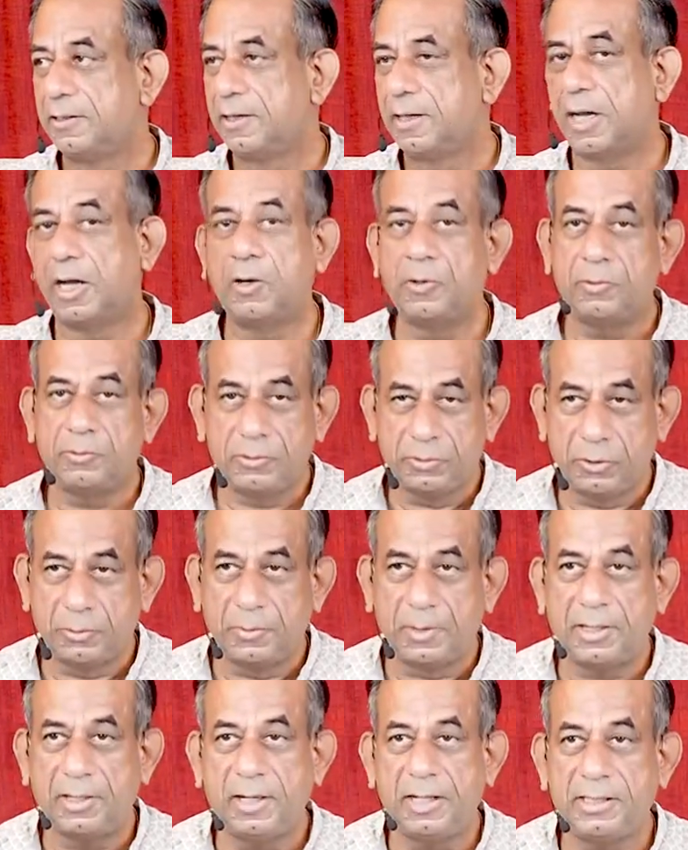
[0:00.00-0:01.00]
how
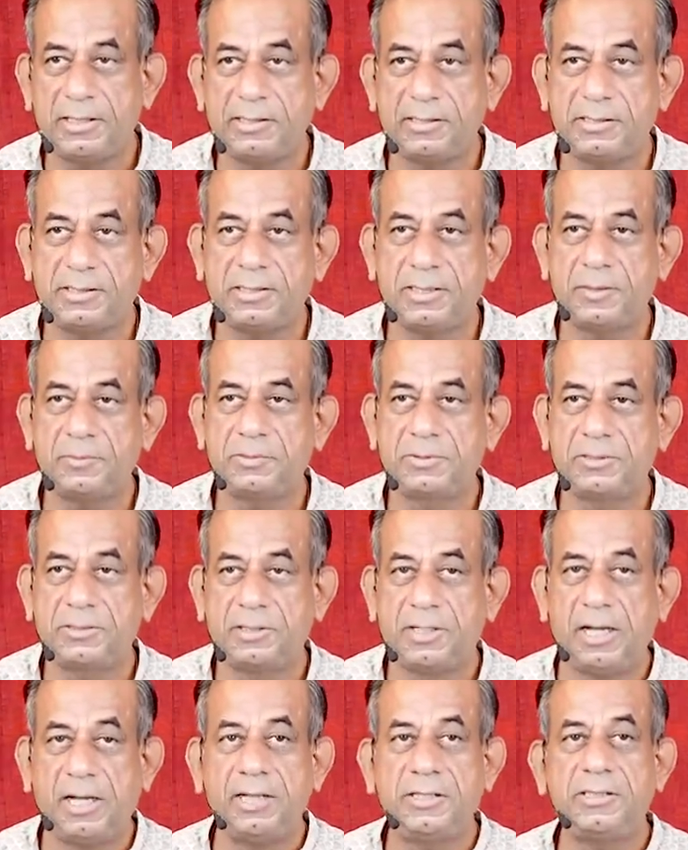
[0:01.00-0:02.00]
human relationships,
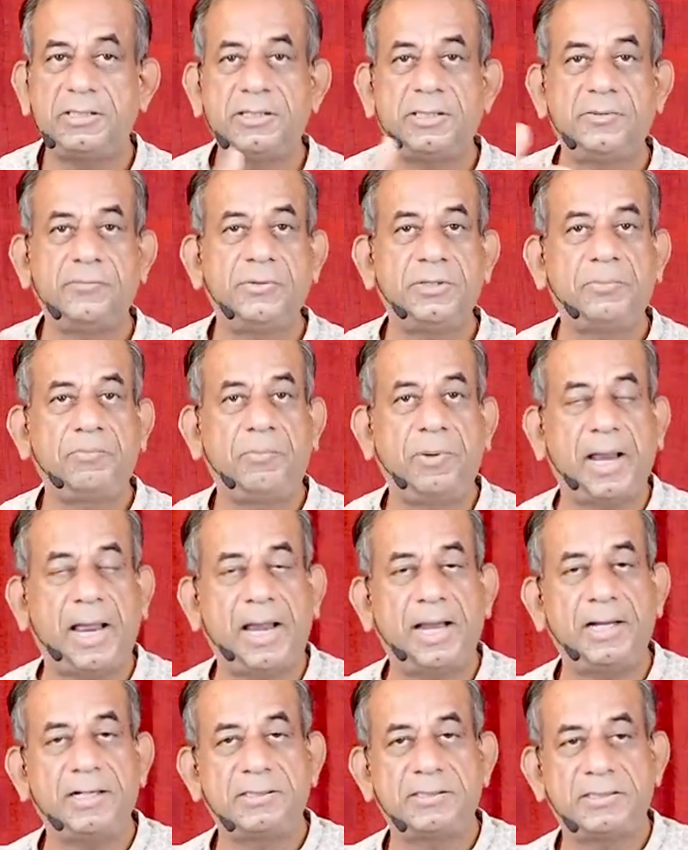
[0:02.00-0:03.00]
relationship with
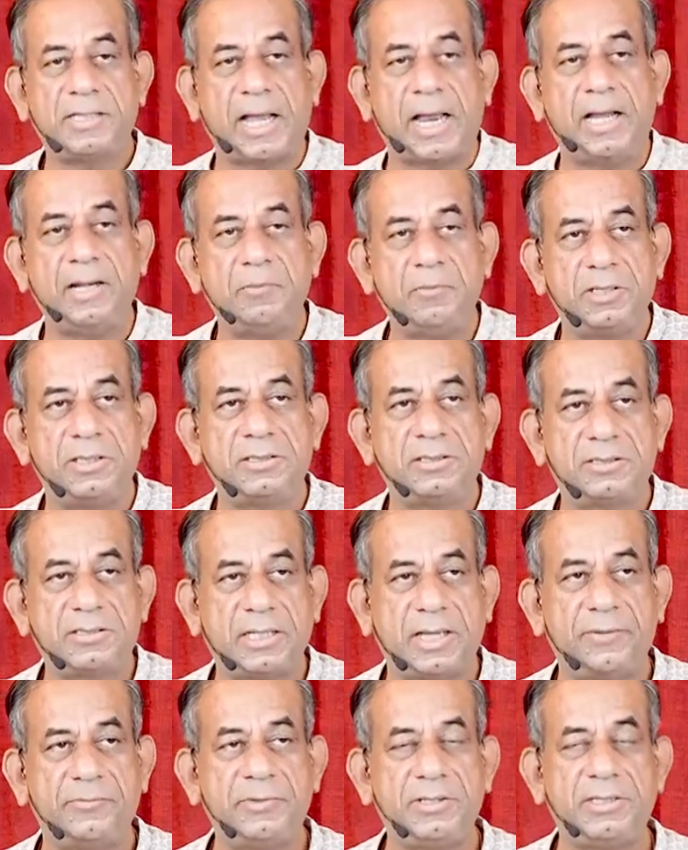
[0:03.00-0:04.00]
plants, animals,
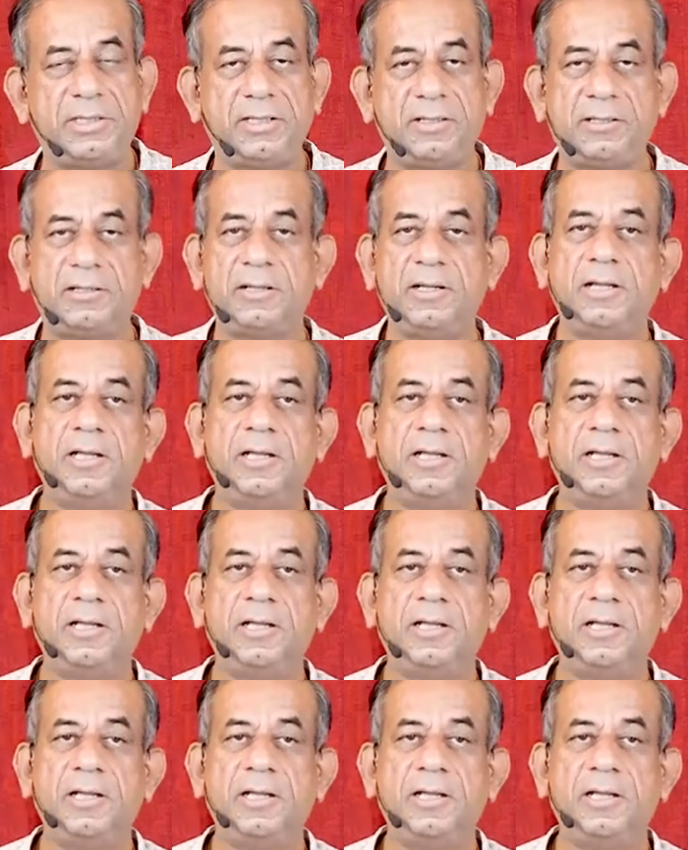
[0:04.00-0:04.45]
everything.